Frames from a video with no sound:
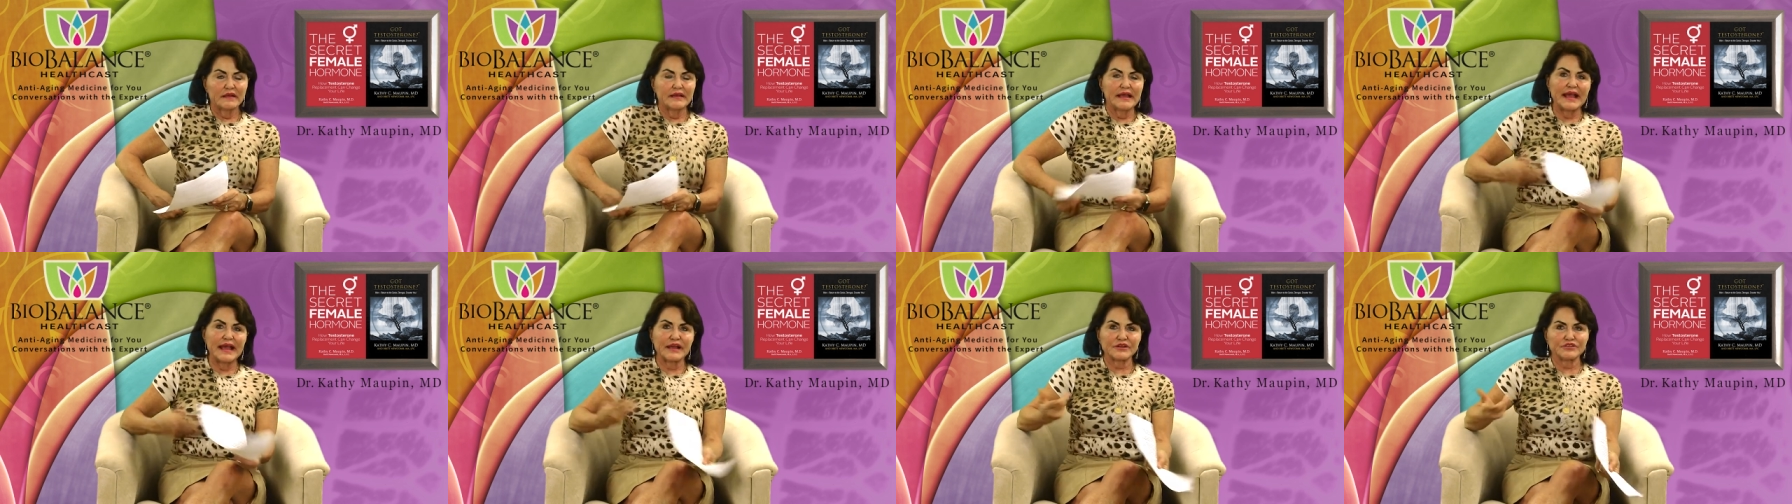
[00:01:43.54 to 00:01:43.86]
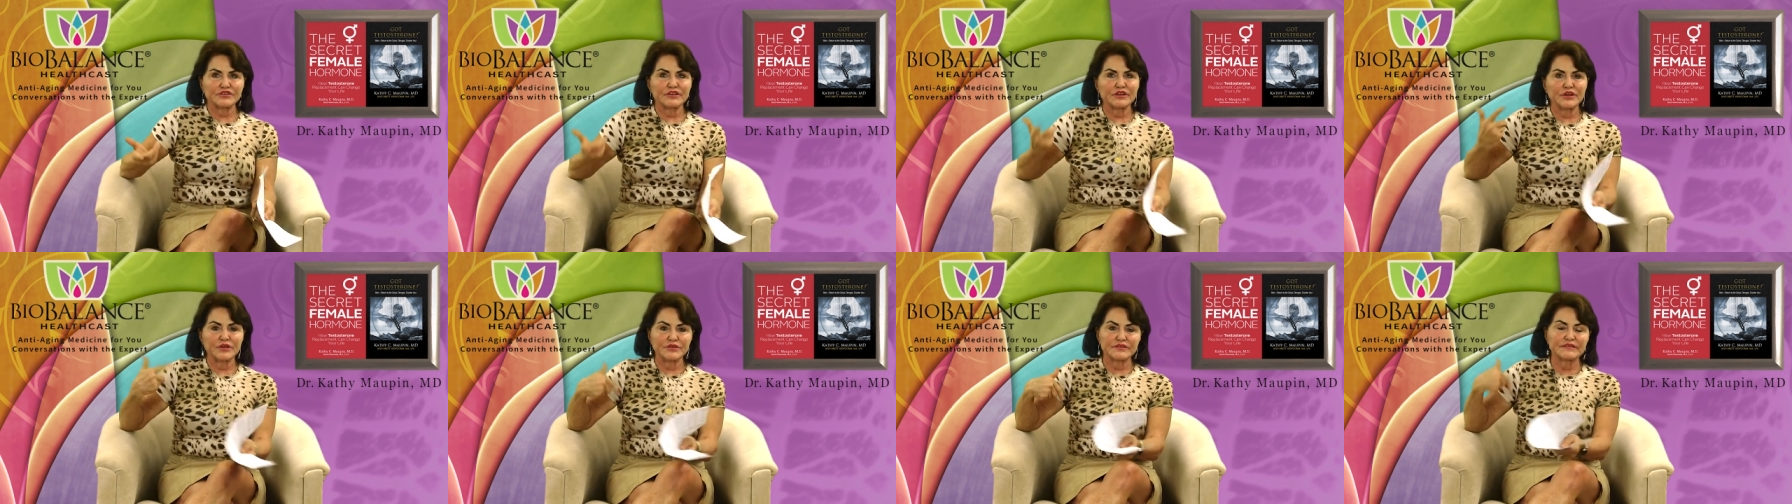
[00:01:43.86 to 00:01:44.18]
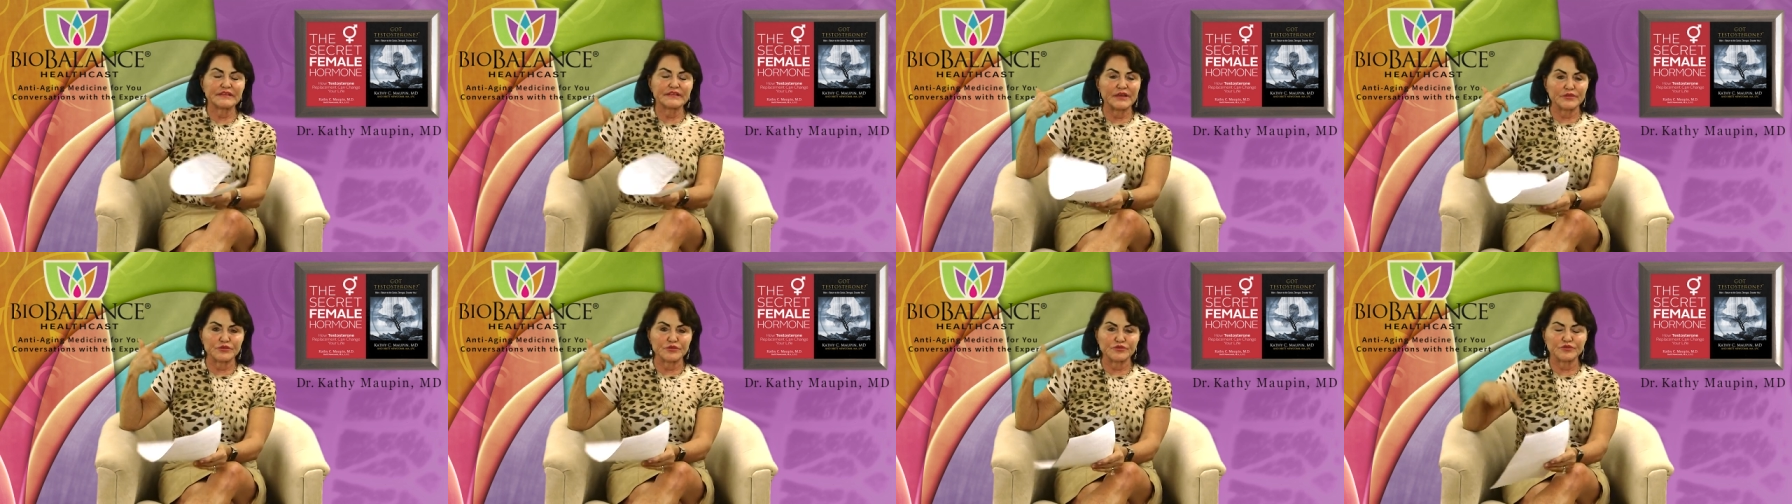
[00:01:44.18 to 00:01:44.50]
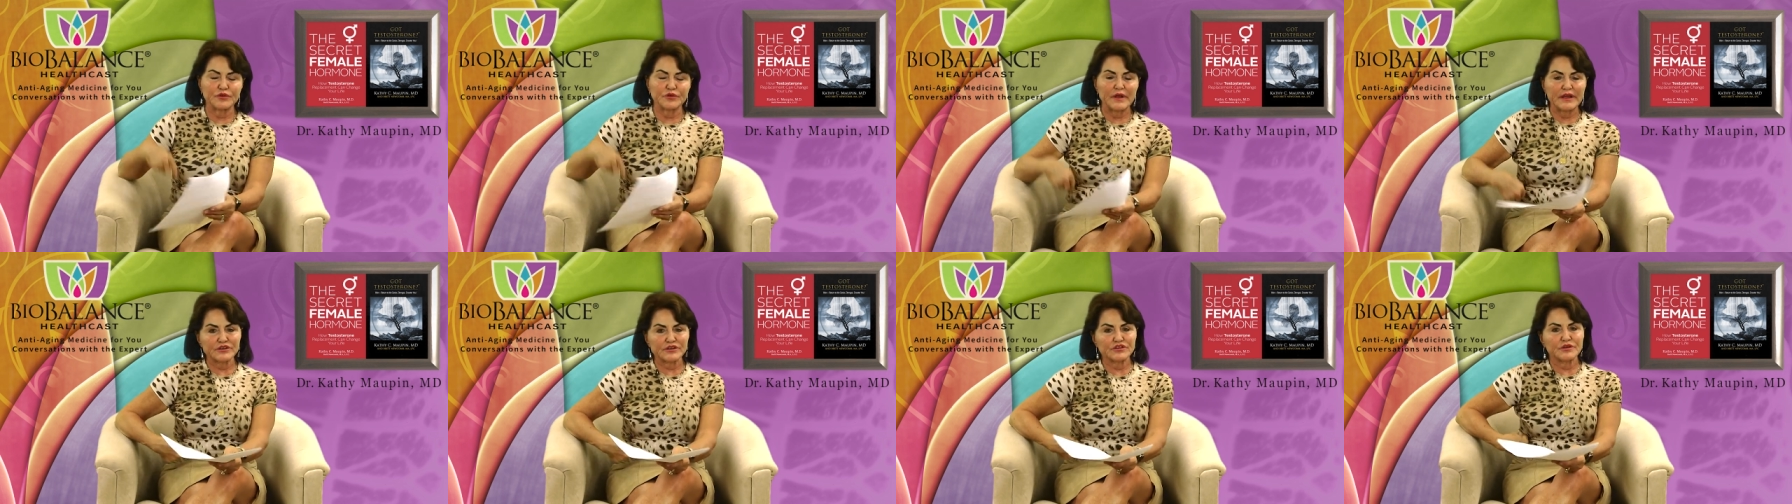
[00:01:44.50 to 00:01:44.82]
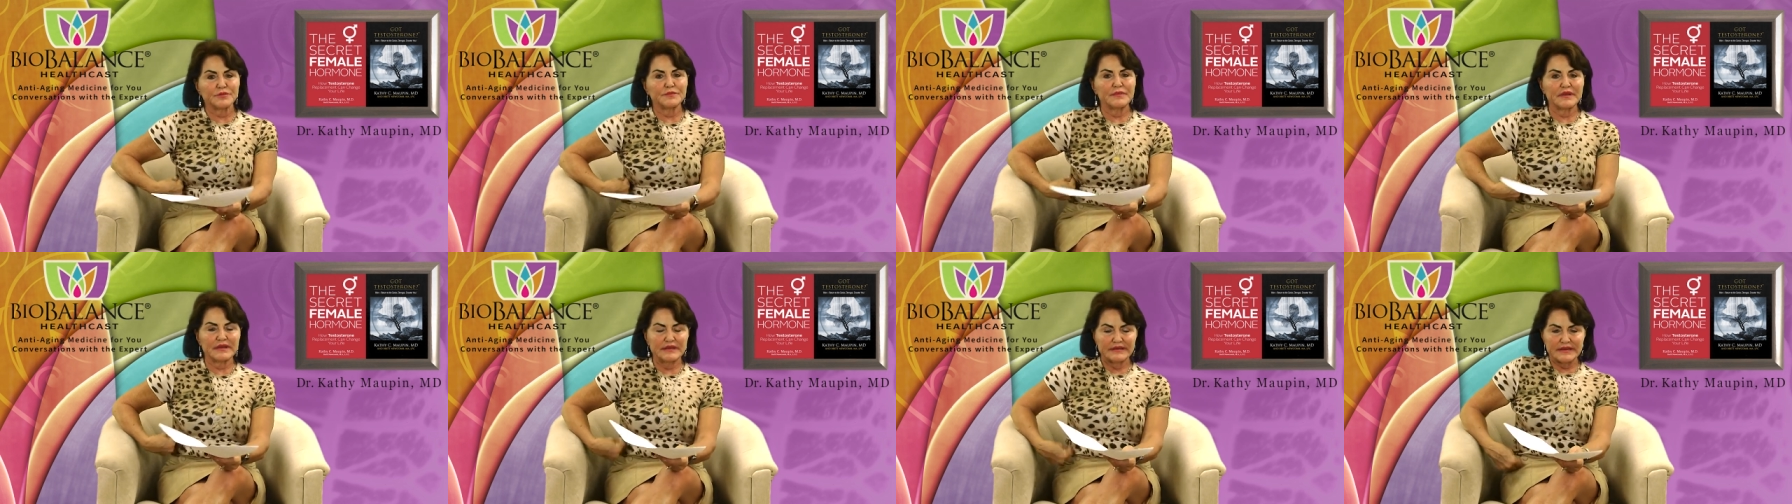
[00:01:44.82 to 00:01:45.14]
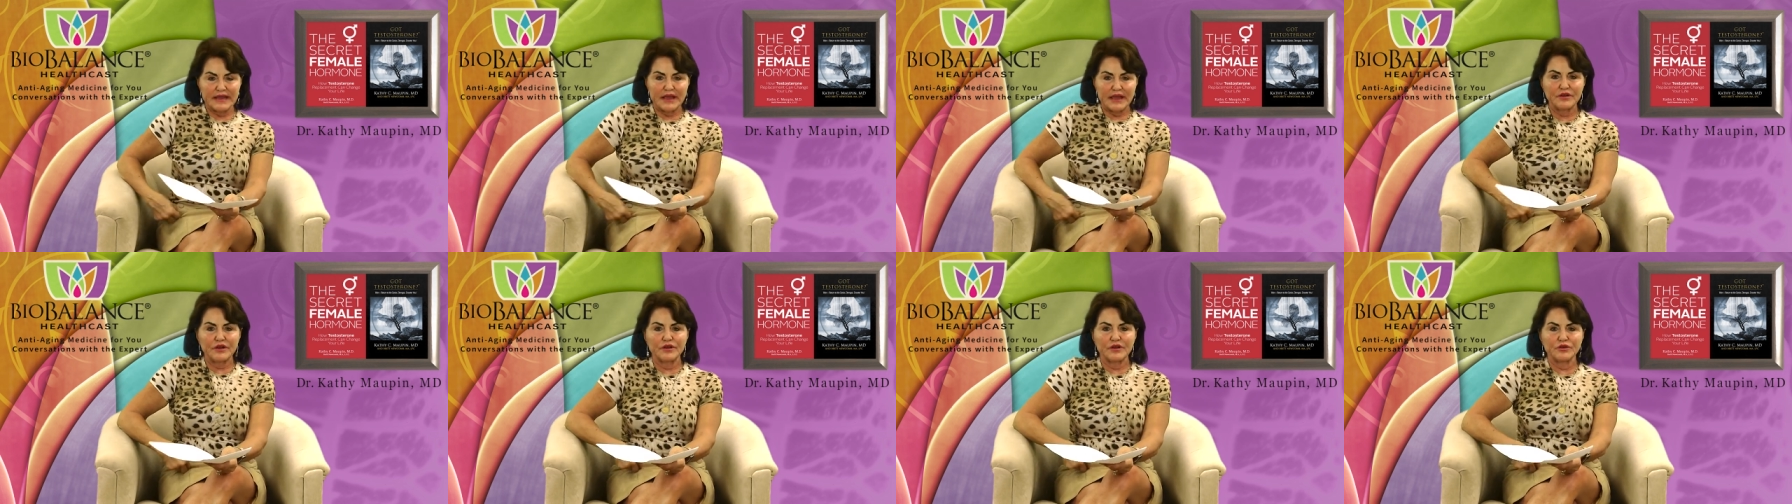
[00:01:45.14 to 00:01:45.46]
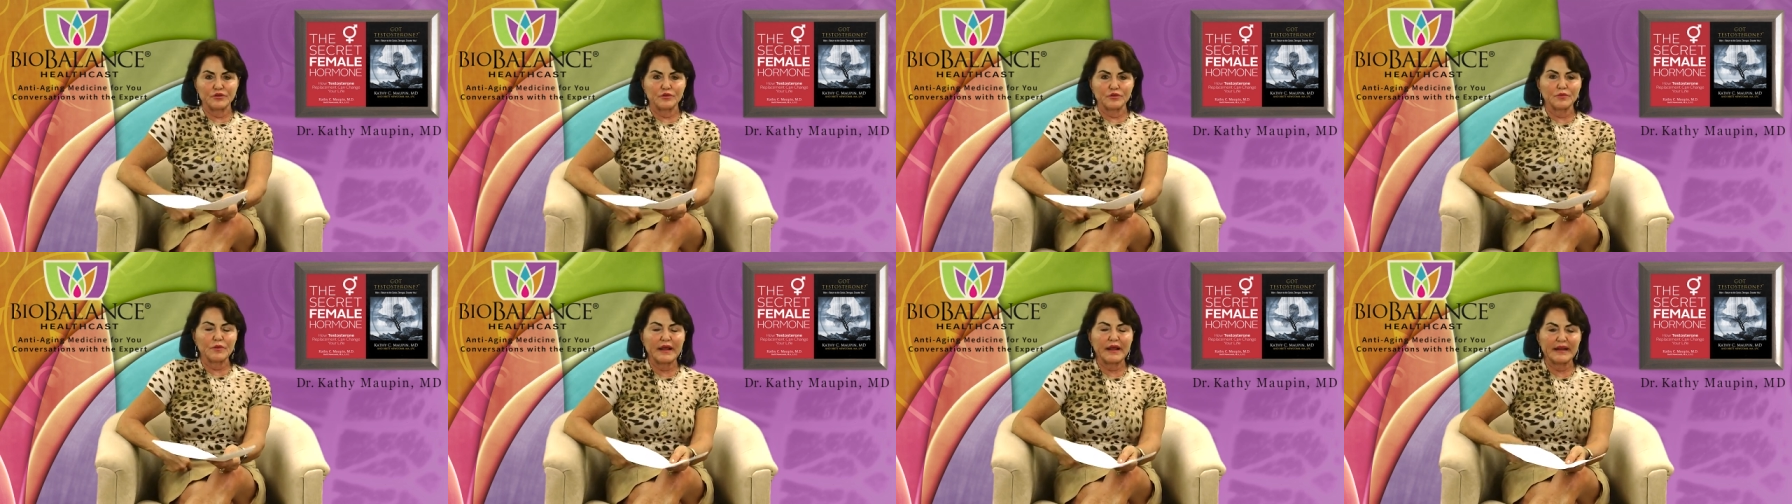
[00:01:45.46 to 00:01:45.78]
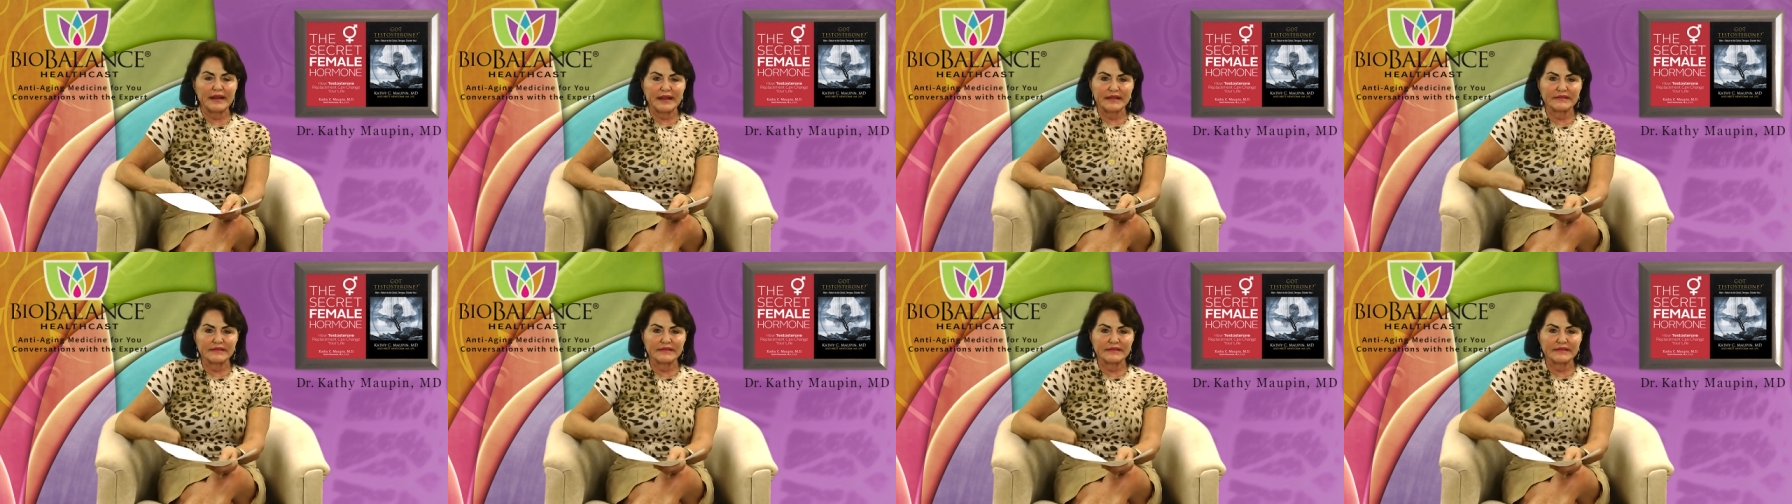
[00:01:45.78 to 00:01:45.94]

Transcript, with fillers: Actually, goes the other direction, but down on your right